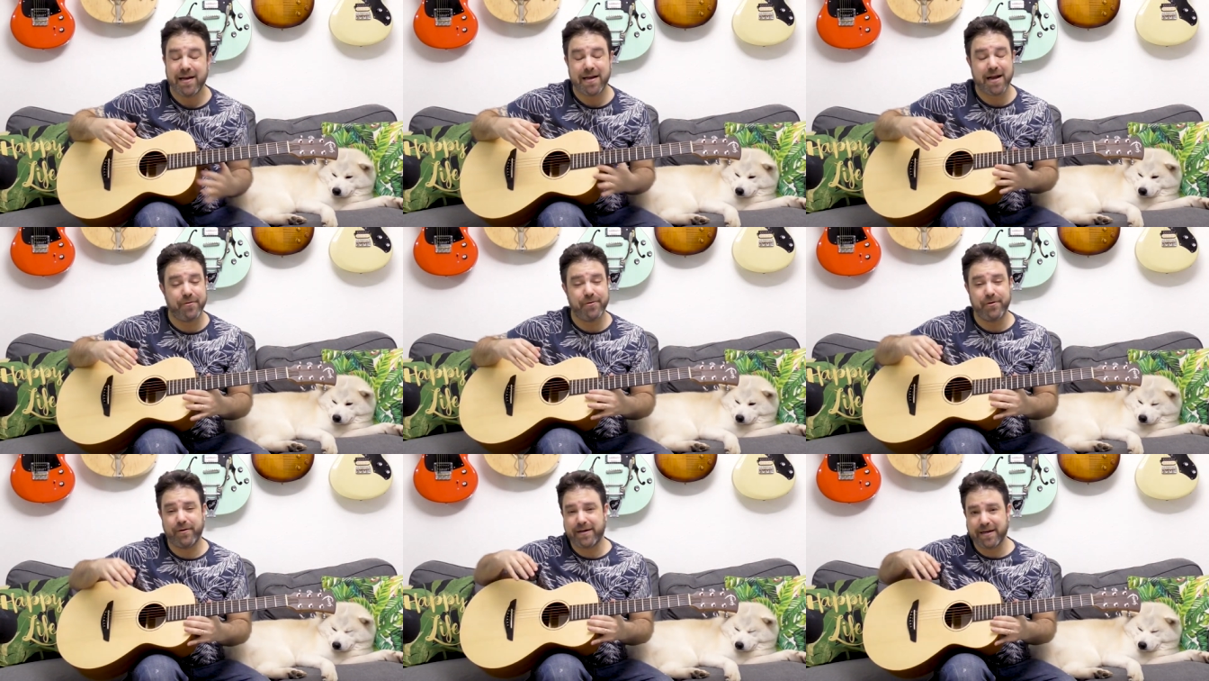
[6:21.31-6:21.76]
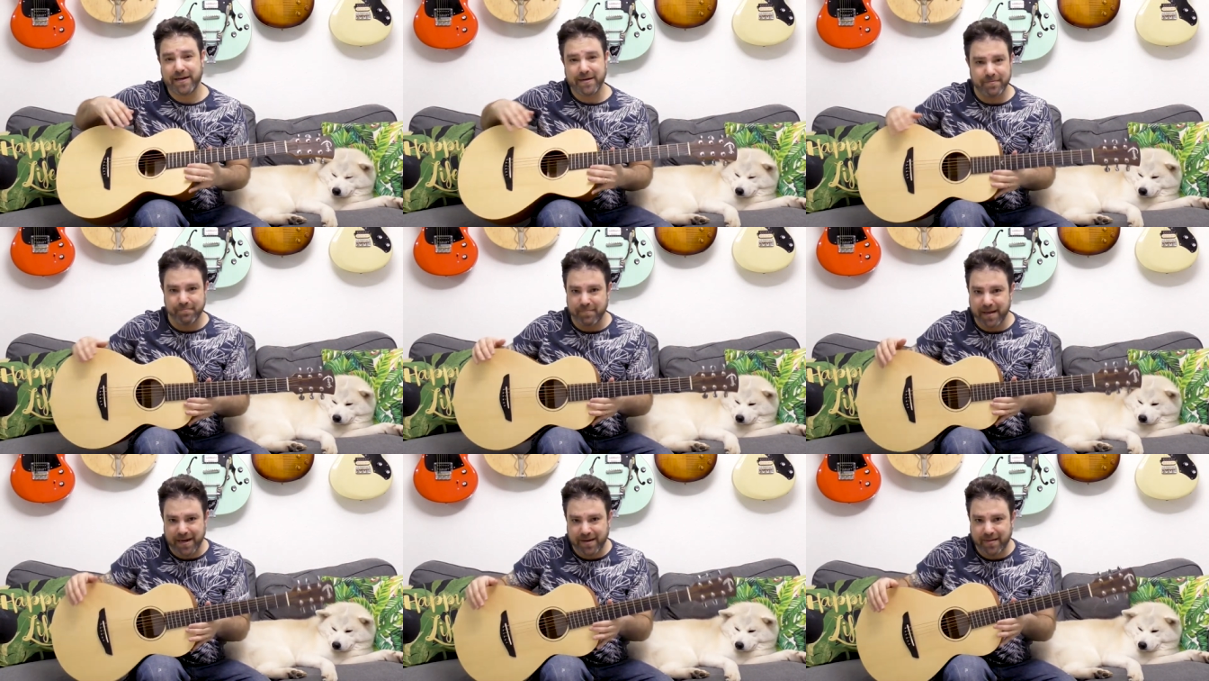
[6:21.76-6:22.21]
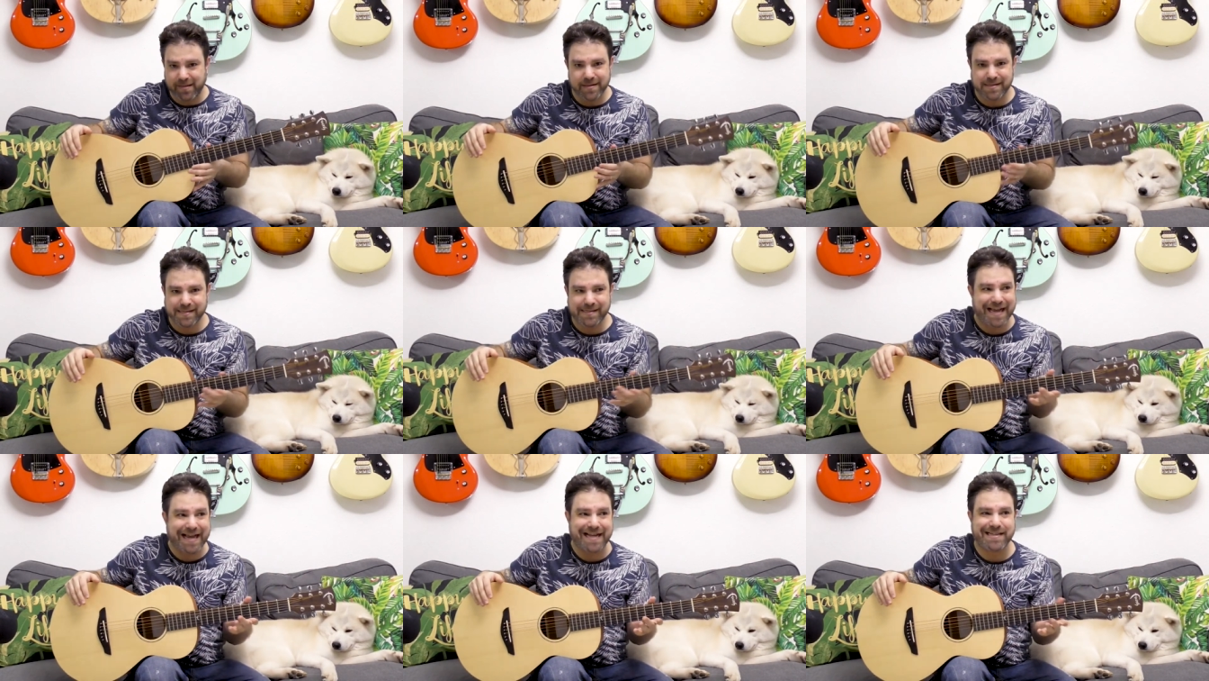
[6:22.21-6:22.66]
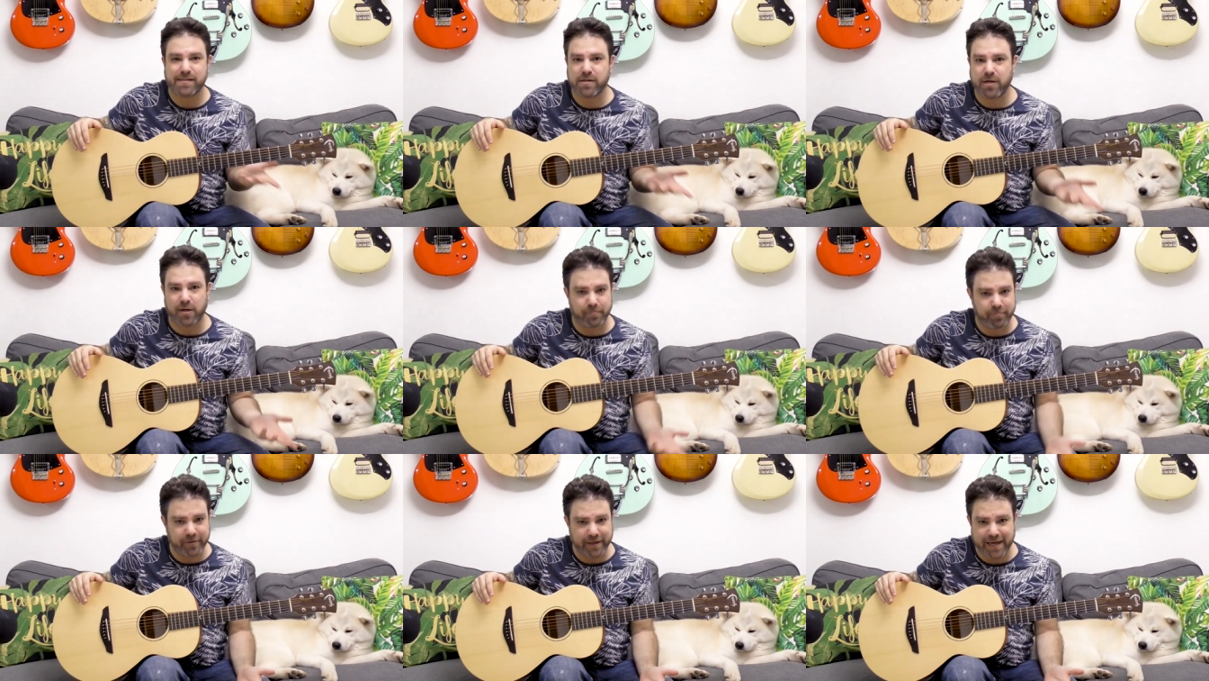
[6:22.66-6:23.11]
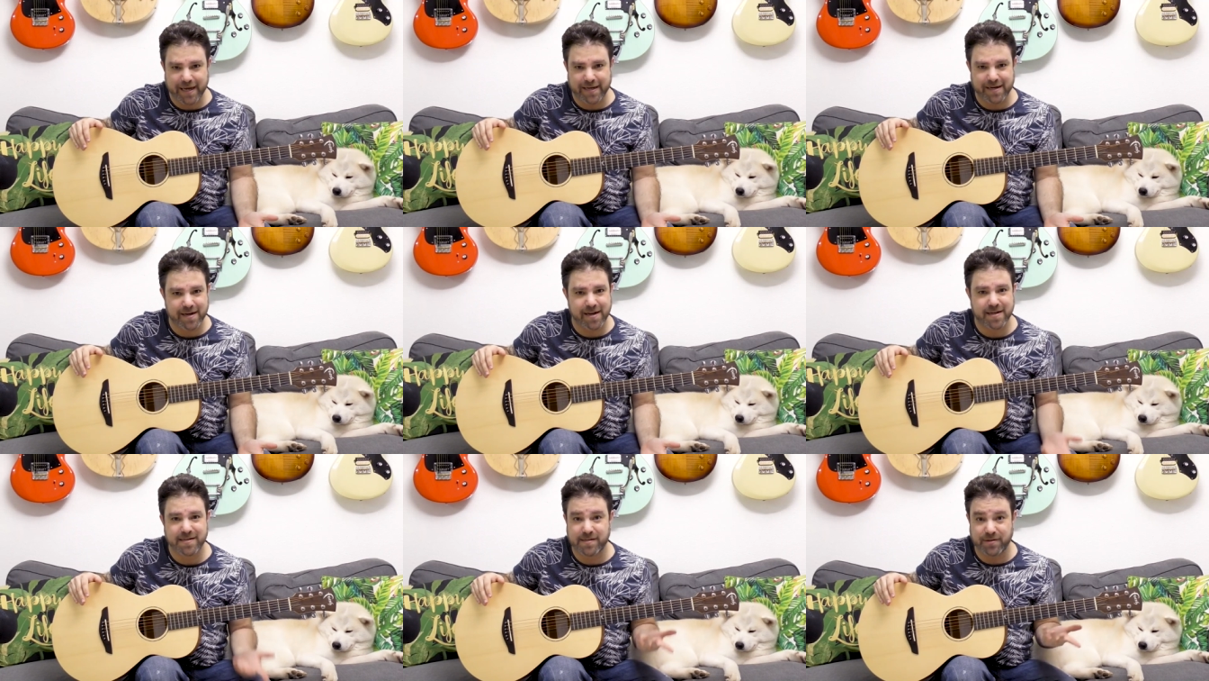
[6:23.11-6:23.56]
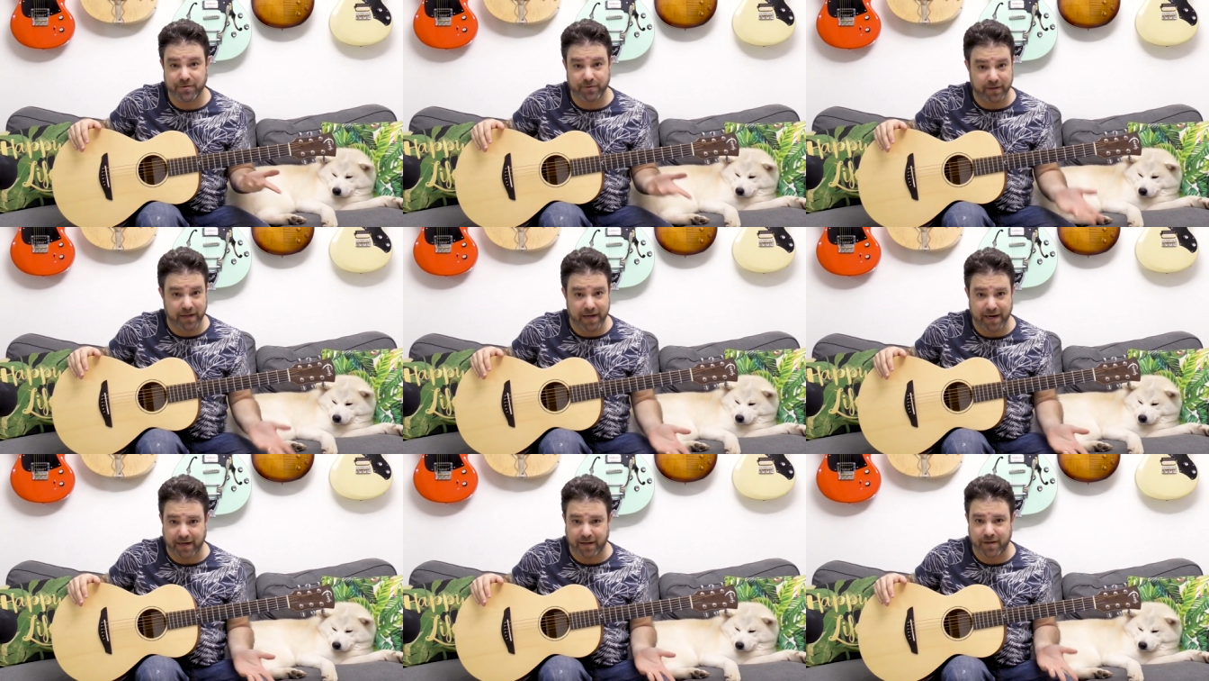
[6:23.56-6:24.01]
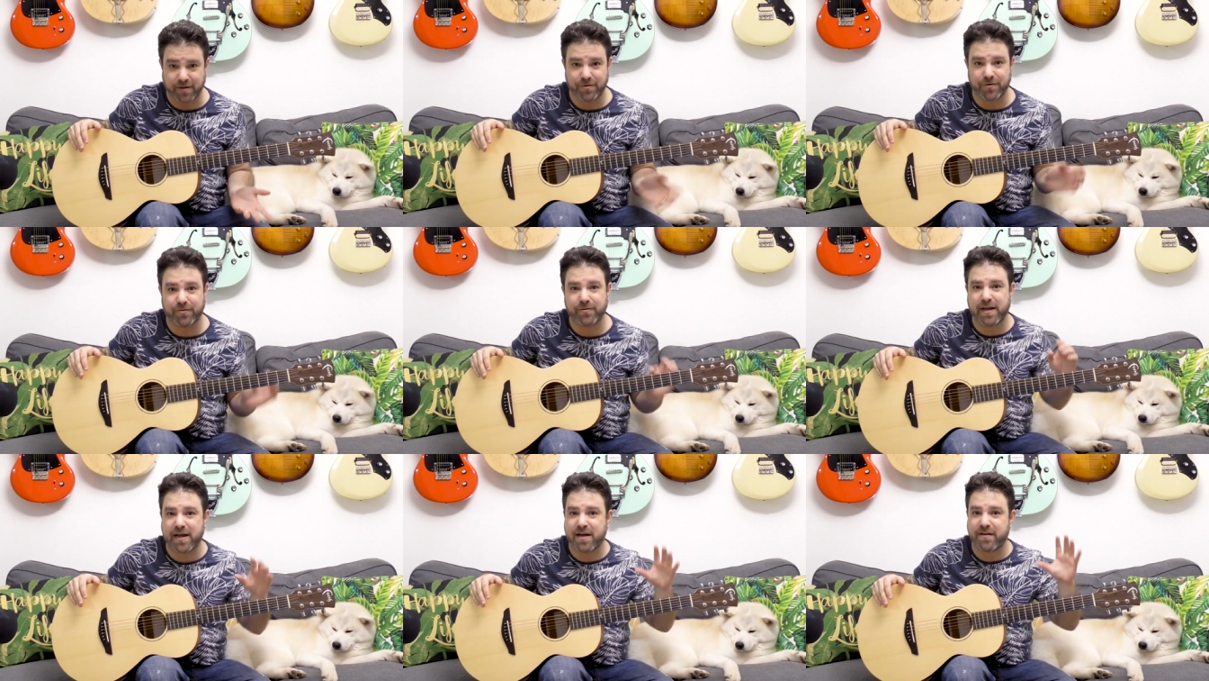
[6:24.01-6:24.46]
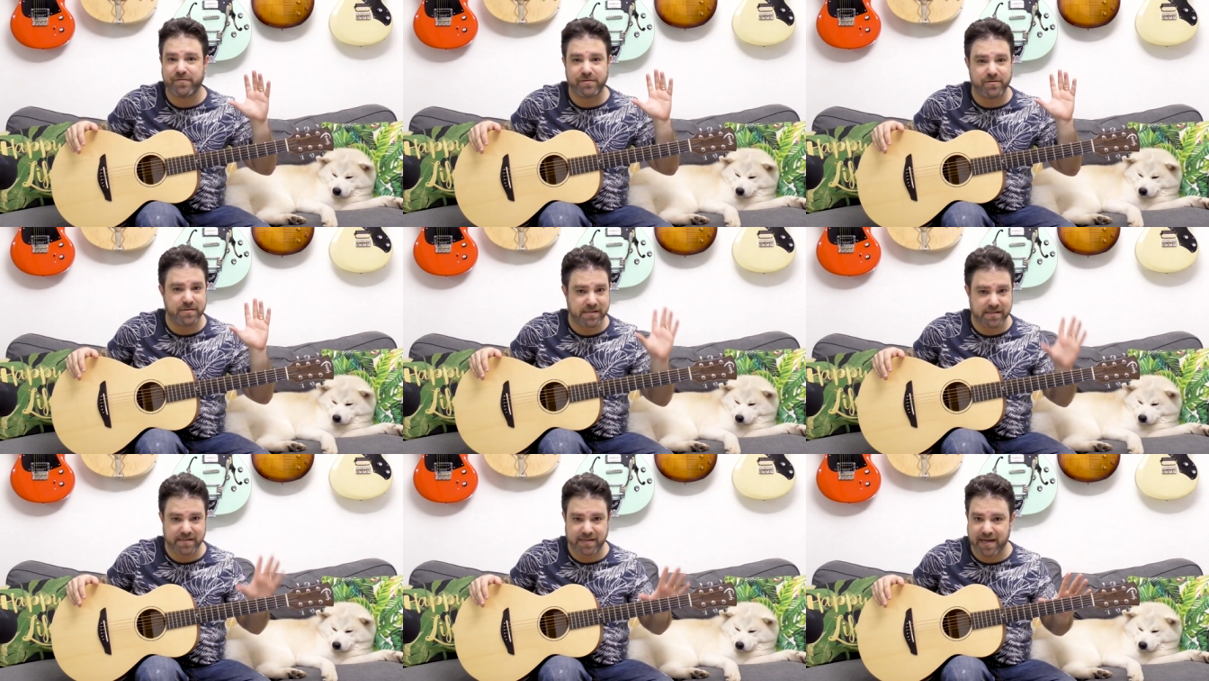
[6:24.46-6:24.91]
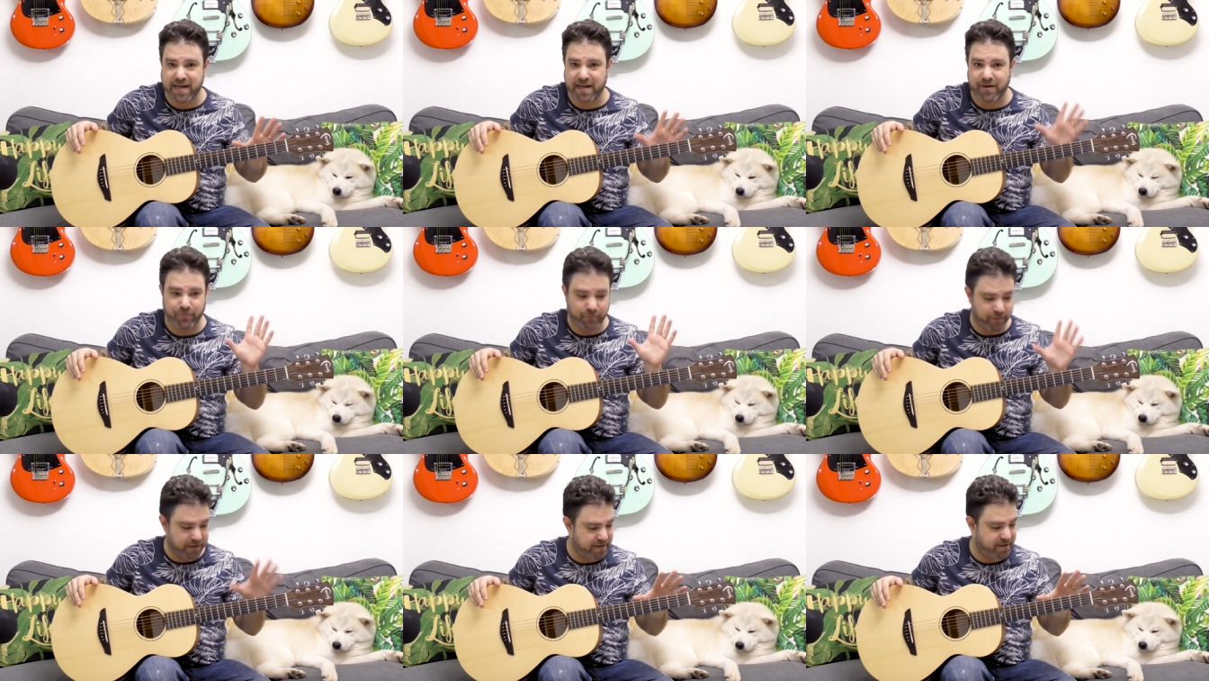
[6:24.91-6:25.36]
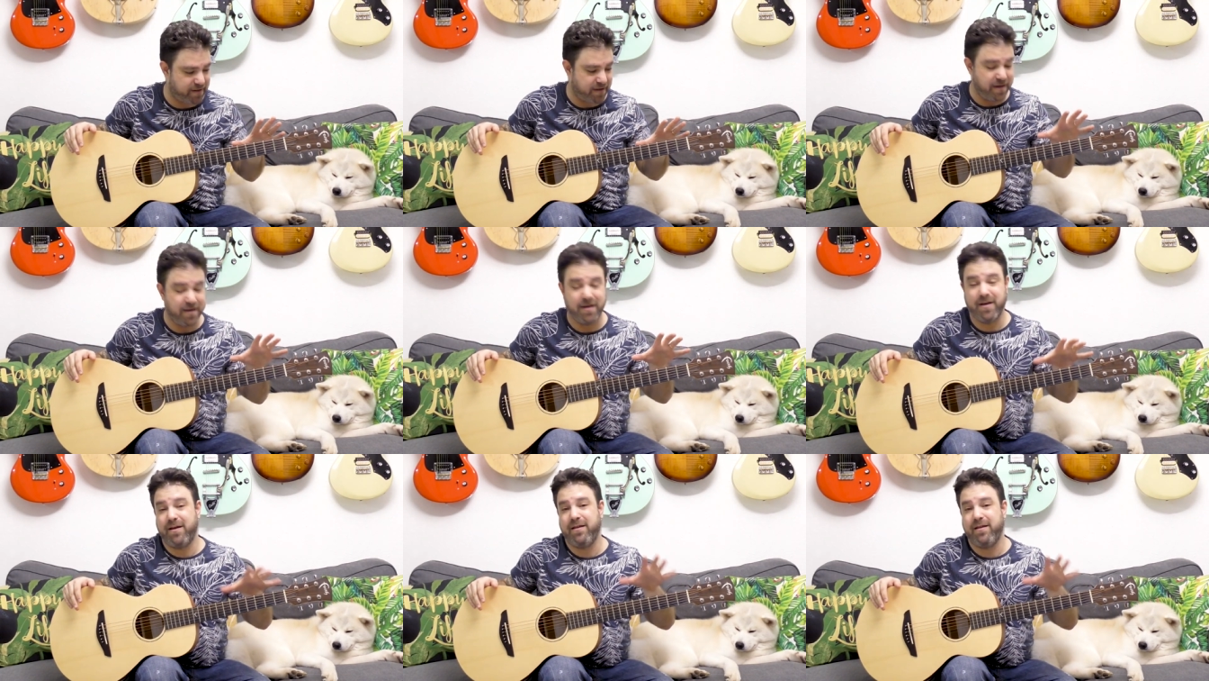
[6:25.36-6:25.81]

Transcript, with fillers: Now you can make this as complicated as you like. You don't have to stay with